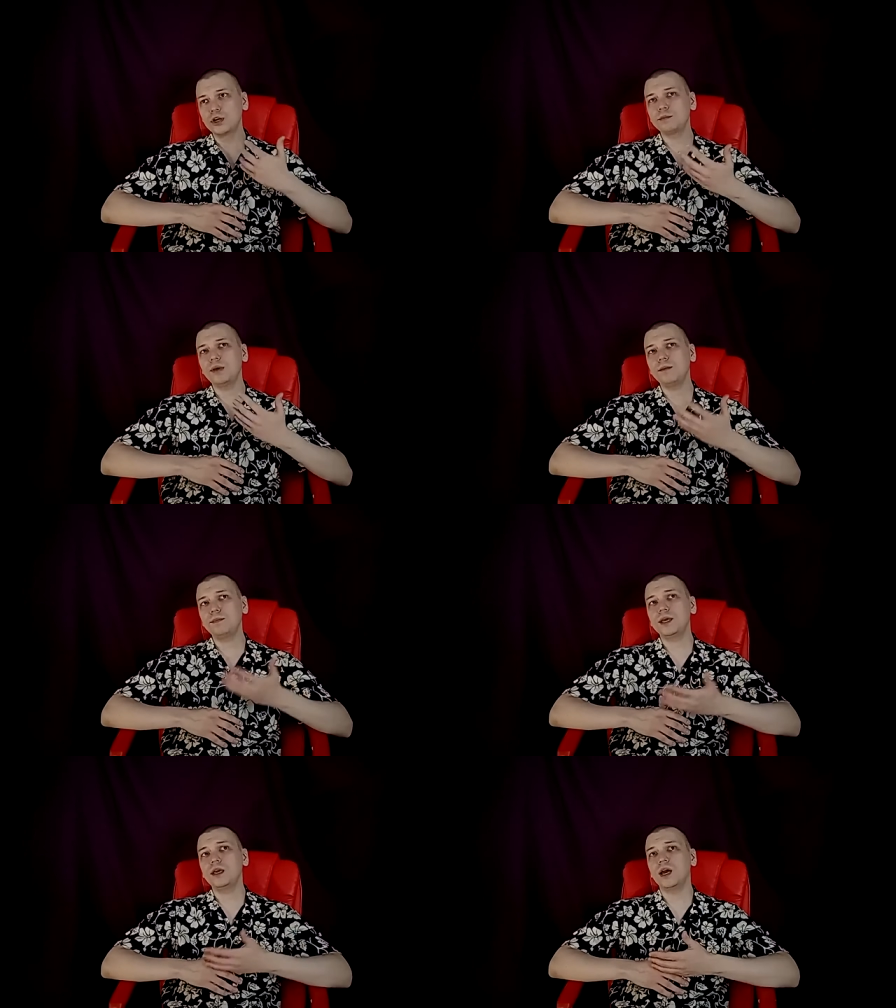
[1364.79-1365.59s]
or it
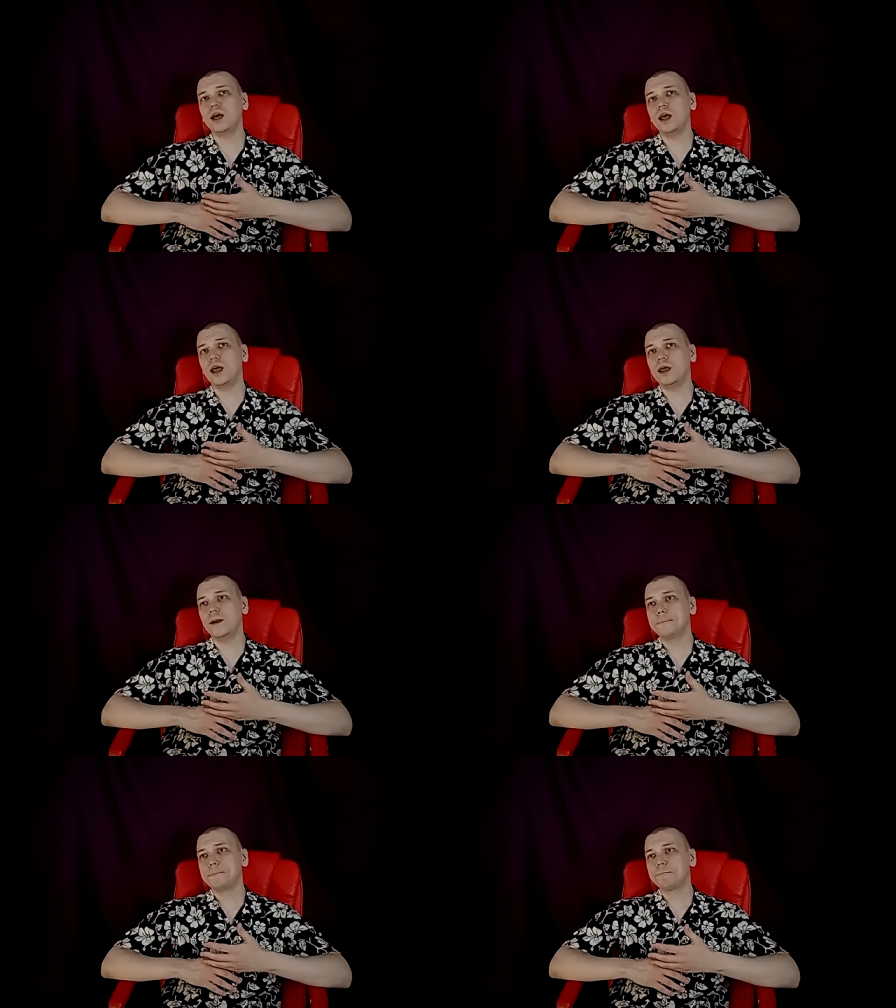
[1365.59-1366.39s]
may be
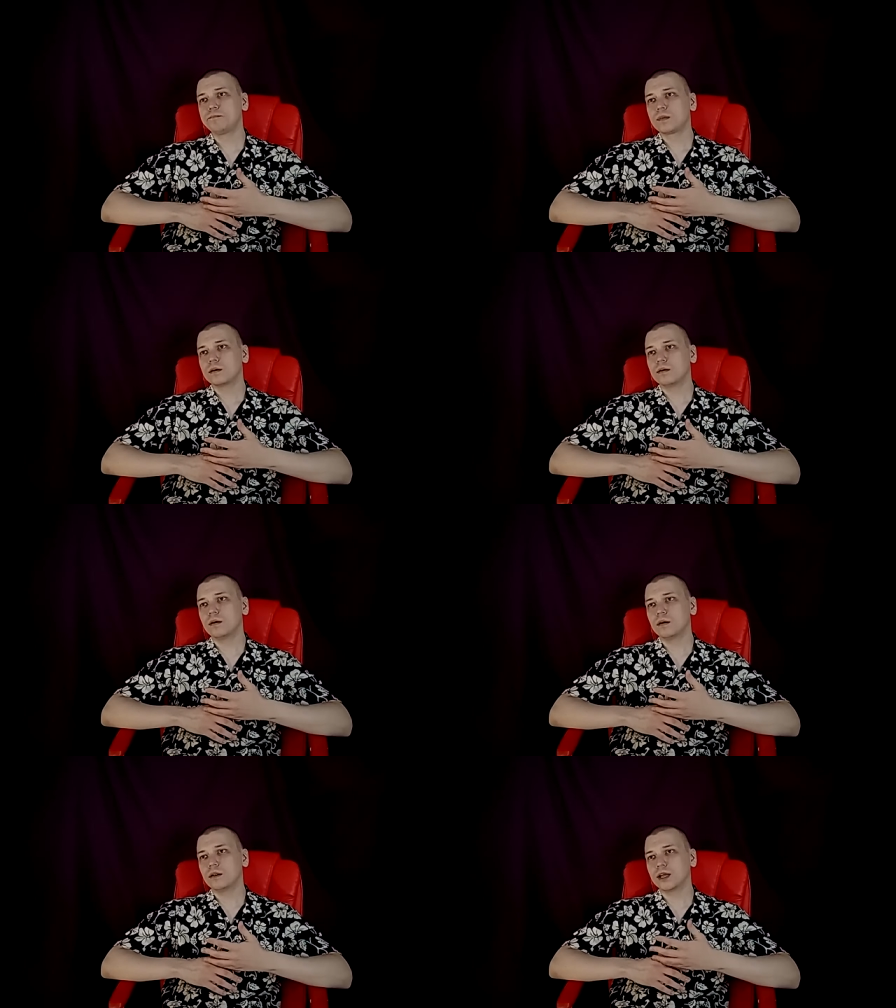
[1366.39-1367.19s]
a
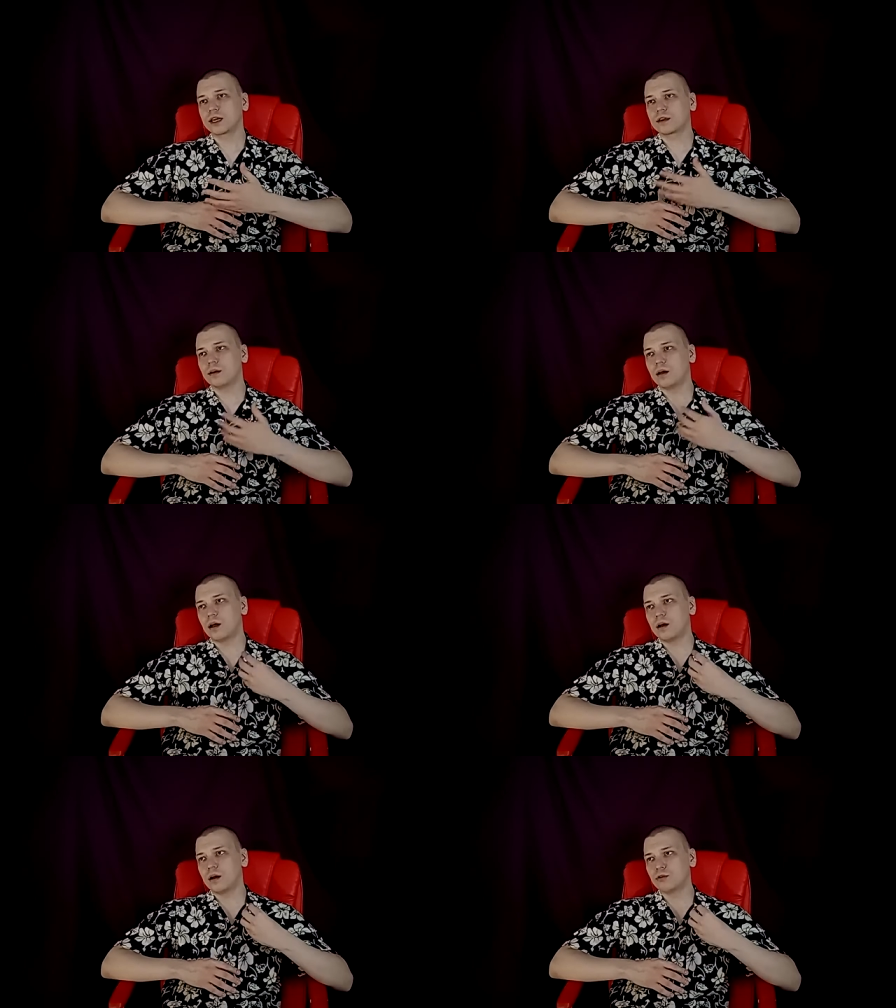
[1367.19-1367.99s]
like
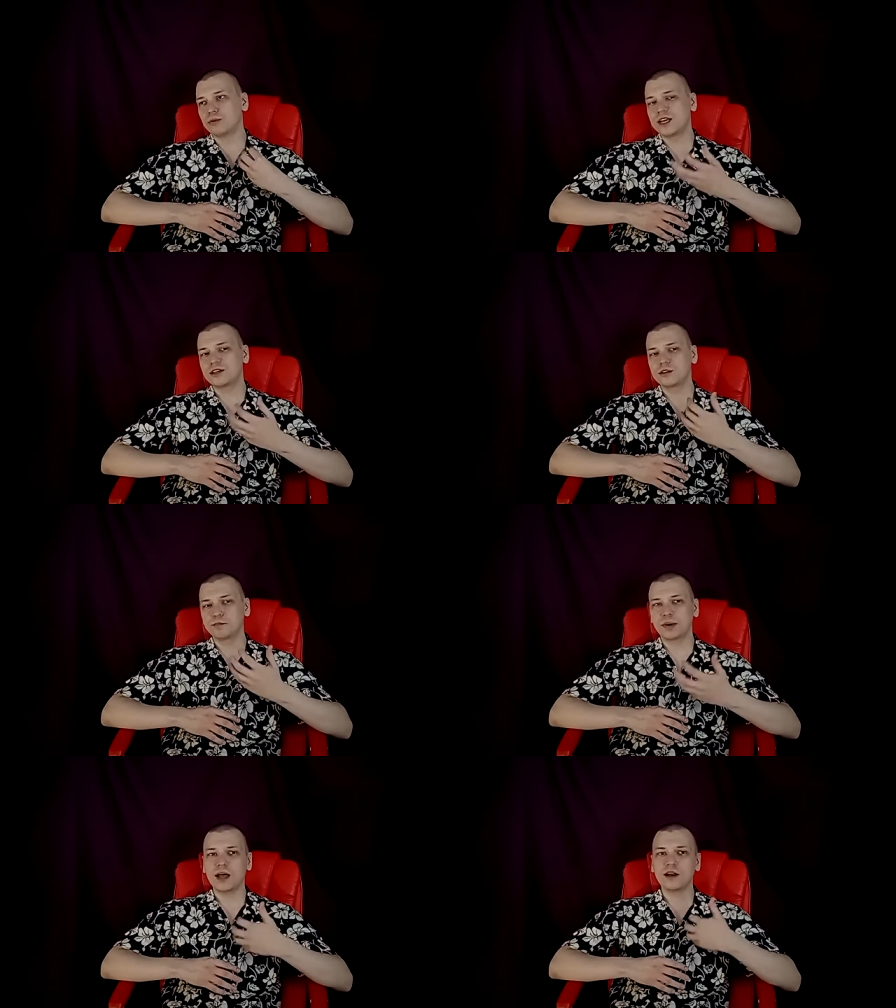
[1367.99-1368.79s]
a
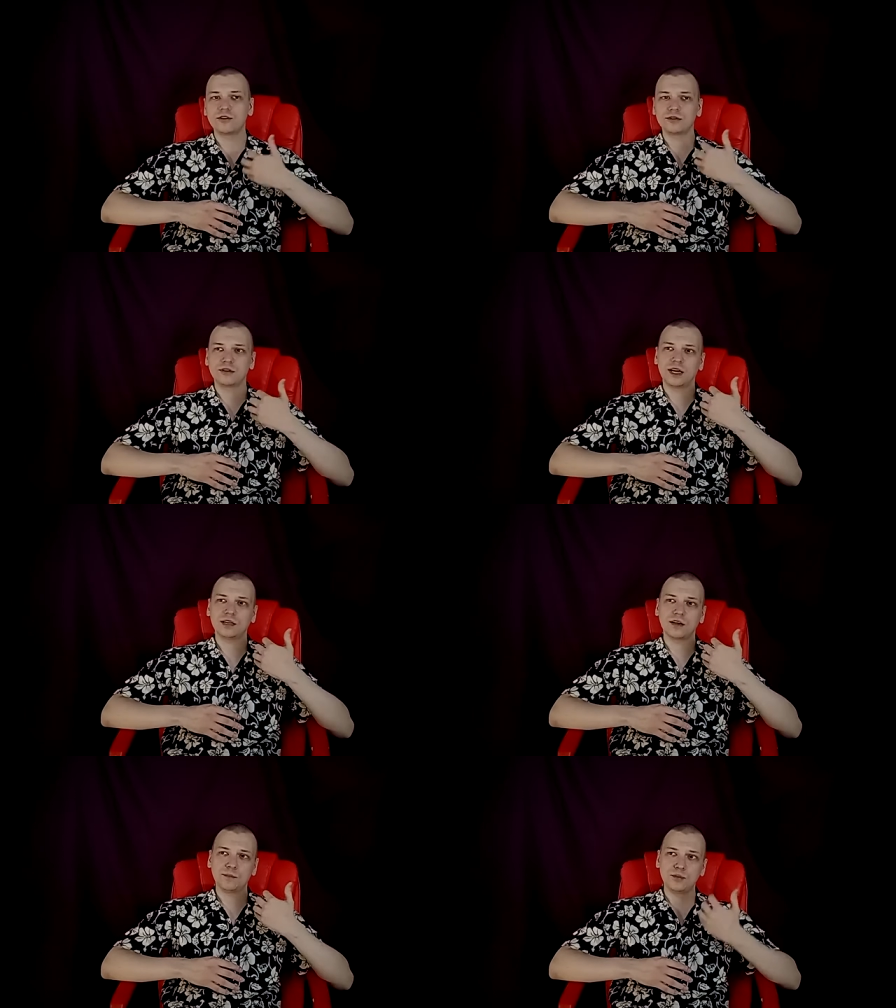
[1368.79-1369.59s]
random
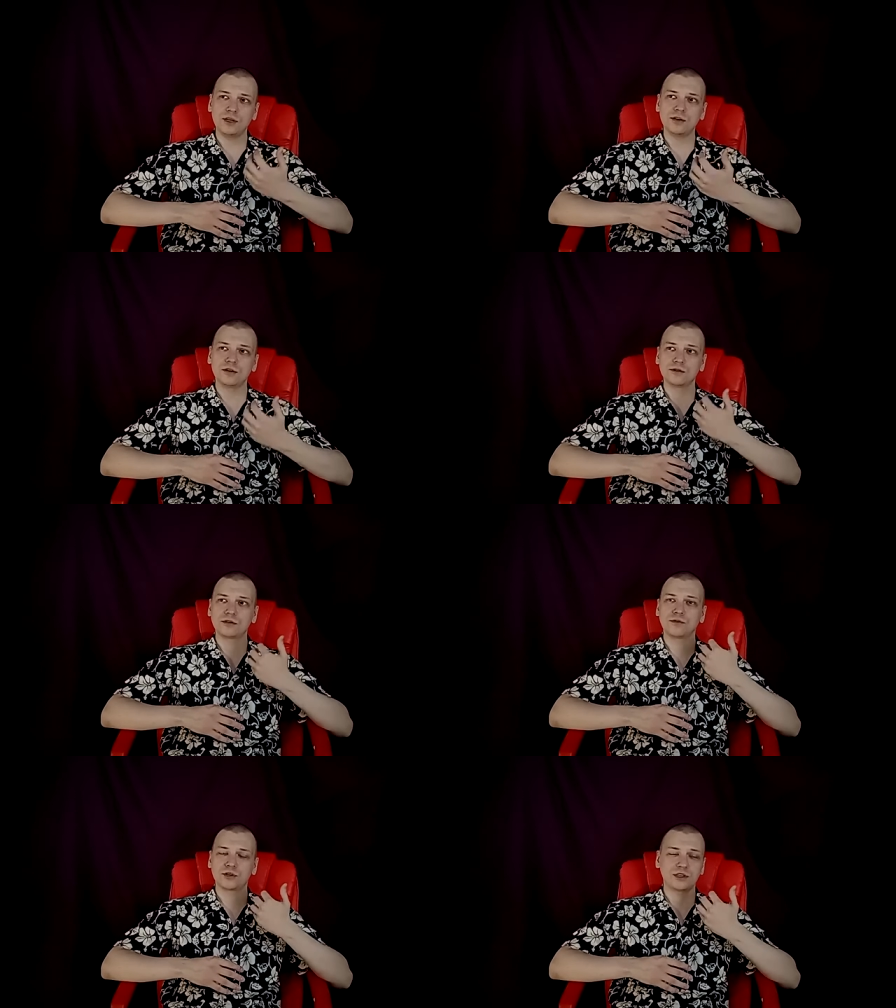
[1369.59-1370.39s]
pattern that
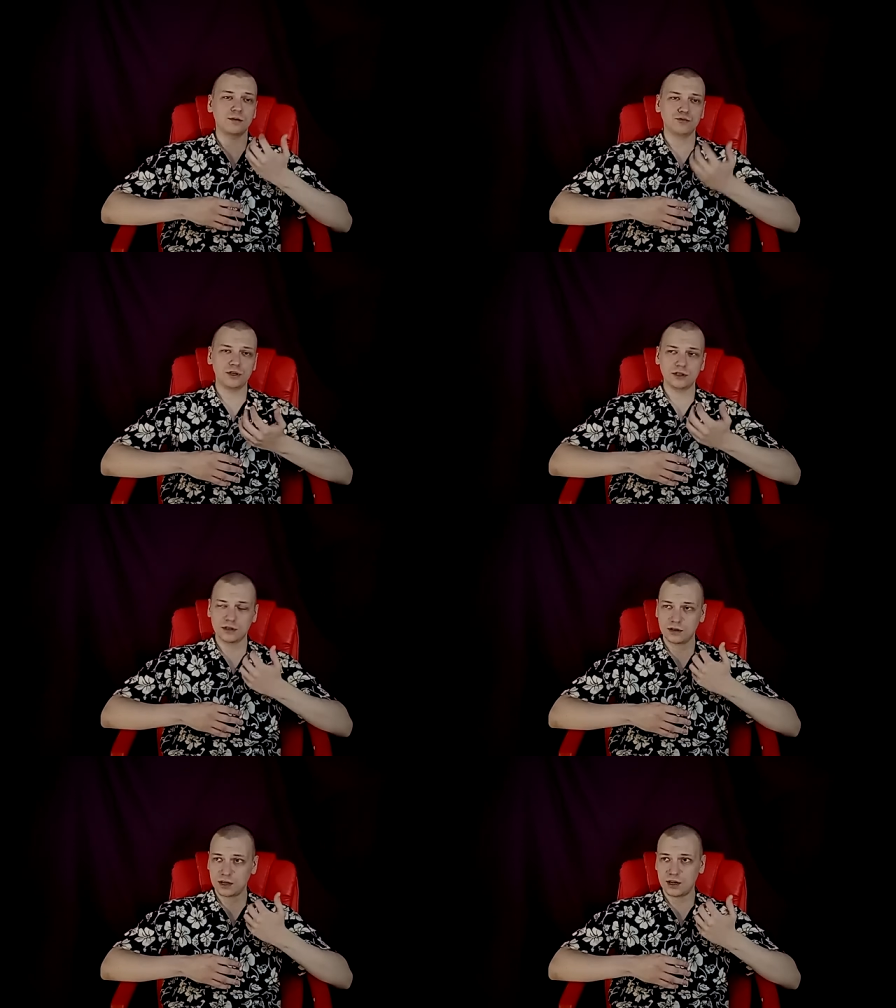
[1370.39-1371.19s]
appears for some
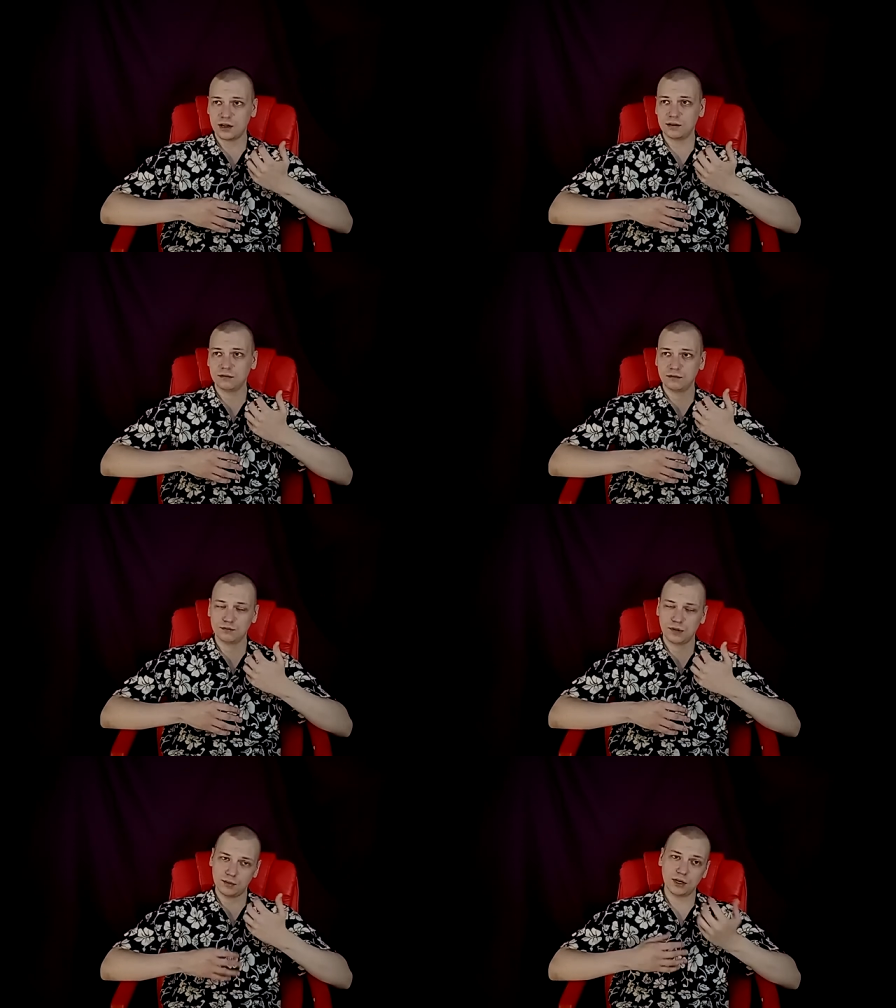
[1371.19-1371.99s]
reason again,
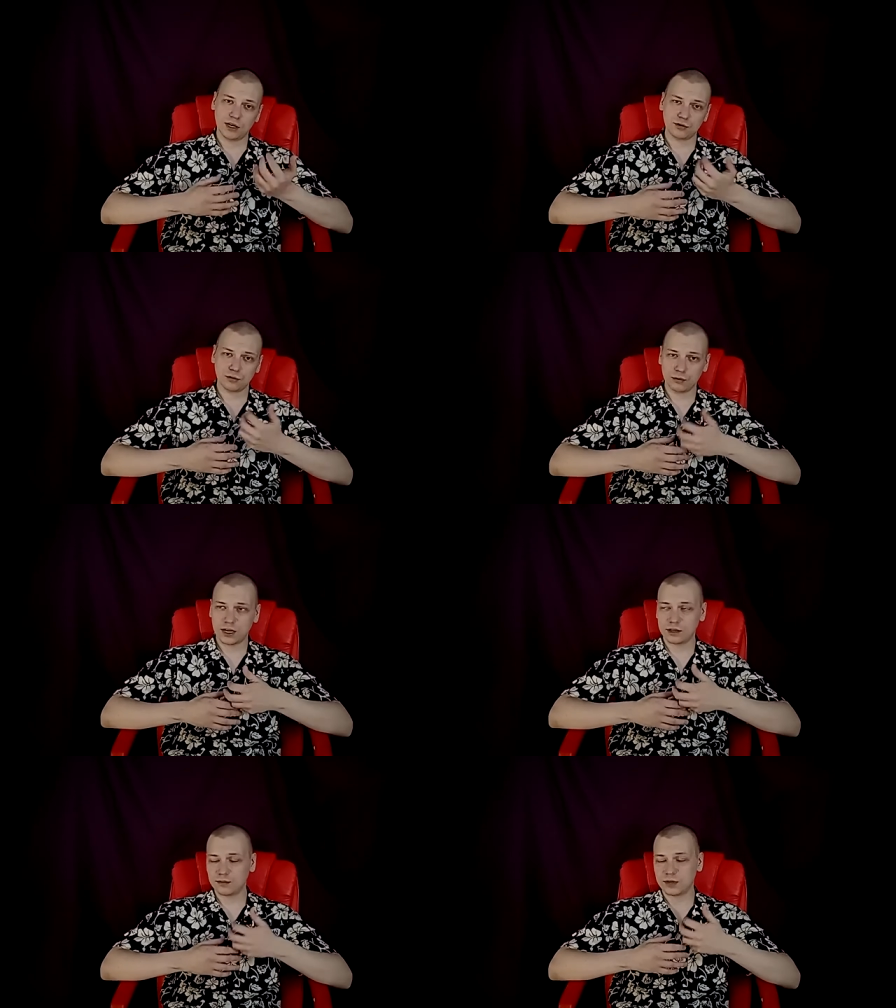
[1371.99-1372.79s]
or maybe not so
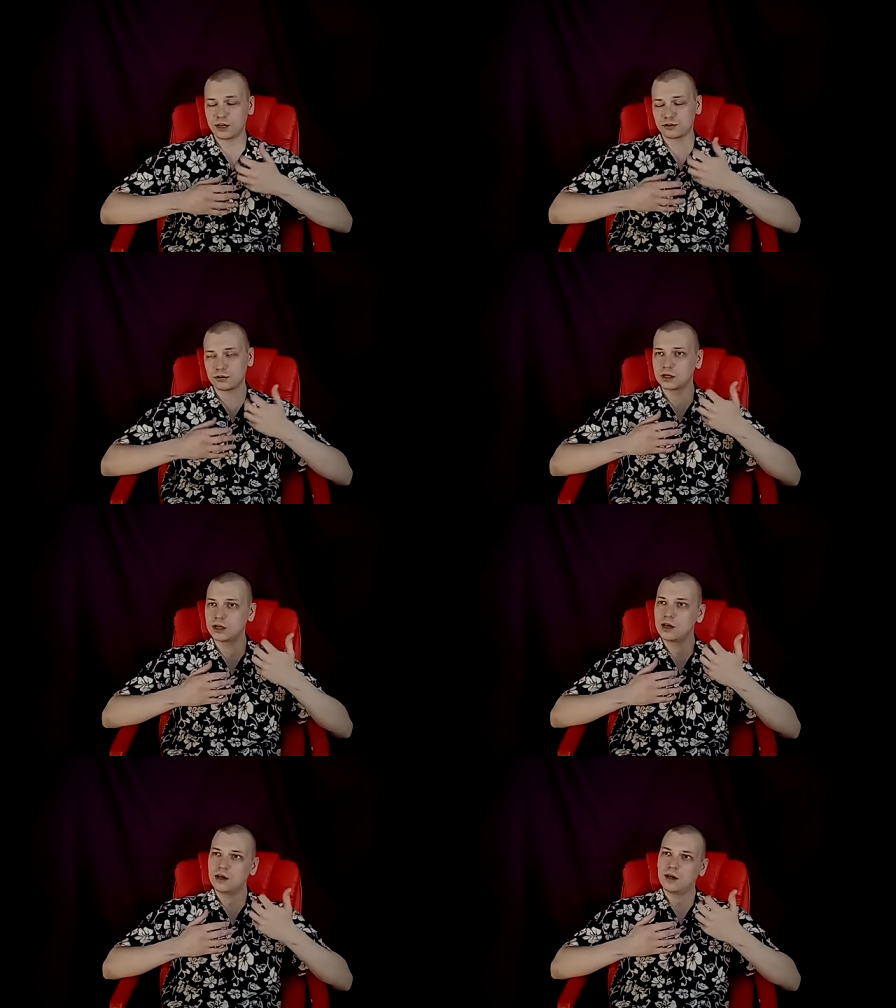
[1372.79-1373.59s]
random
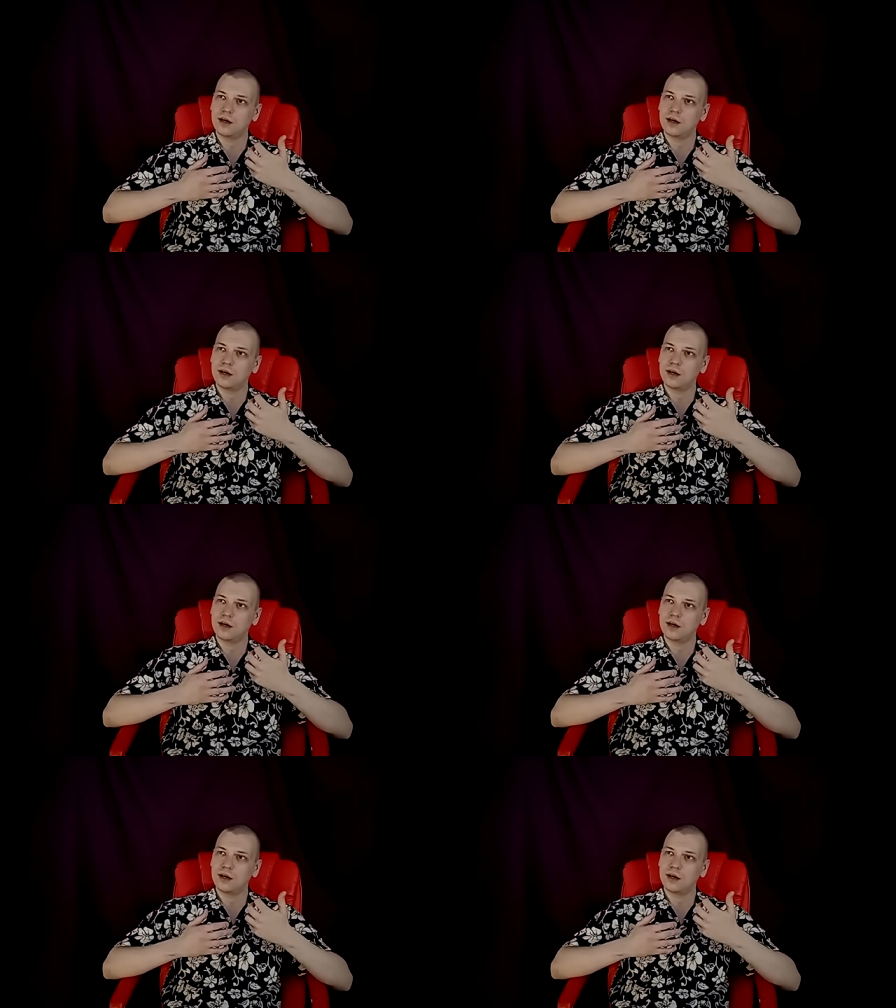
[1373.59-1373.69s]
actually,